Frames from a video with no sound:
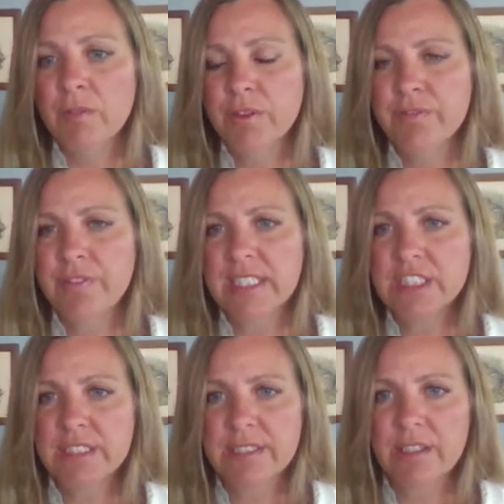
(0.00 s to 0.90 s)
For
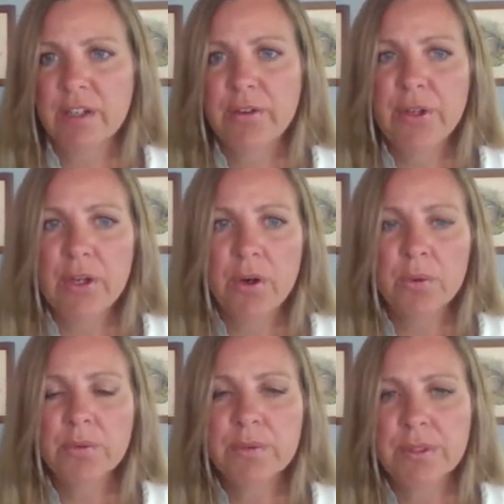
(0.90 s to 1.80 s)
fish, there are
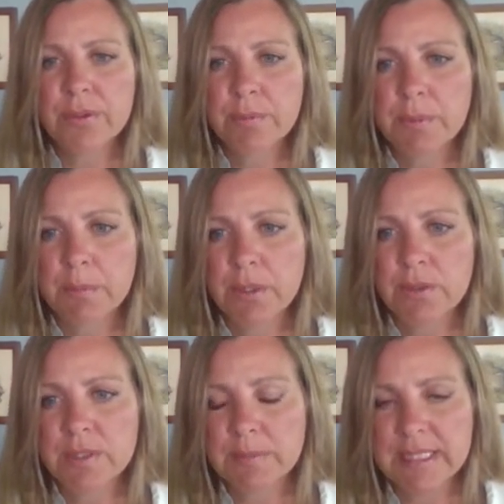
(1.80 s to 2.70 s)
no new
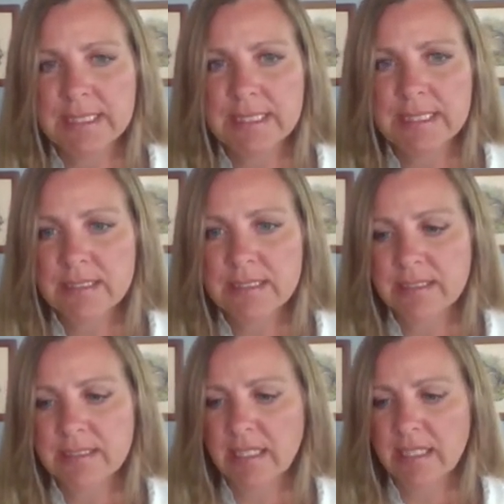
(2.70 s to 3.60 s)
proposed species
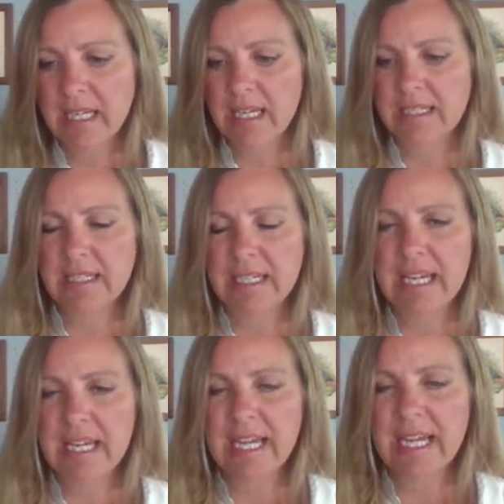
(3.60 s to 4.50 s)
and a
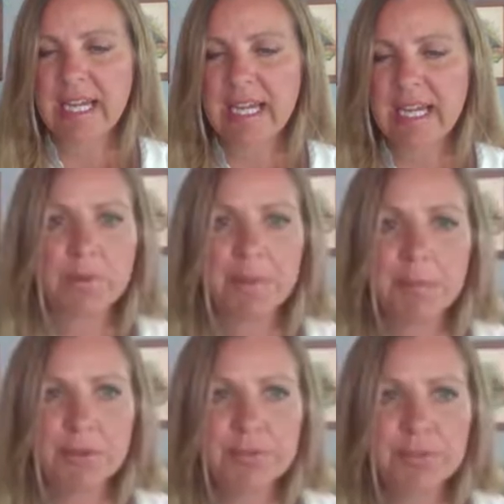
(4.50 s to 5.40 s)
handful were
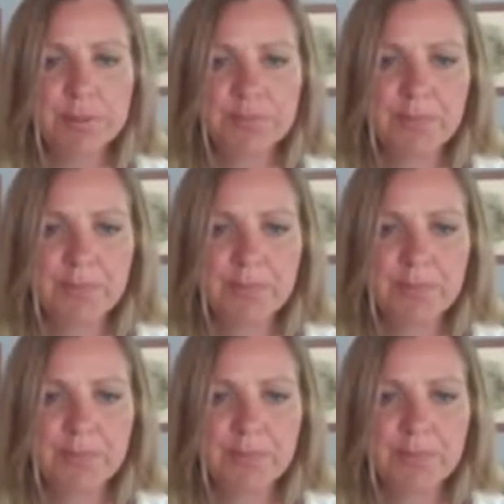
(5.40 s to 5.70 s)
removed.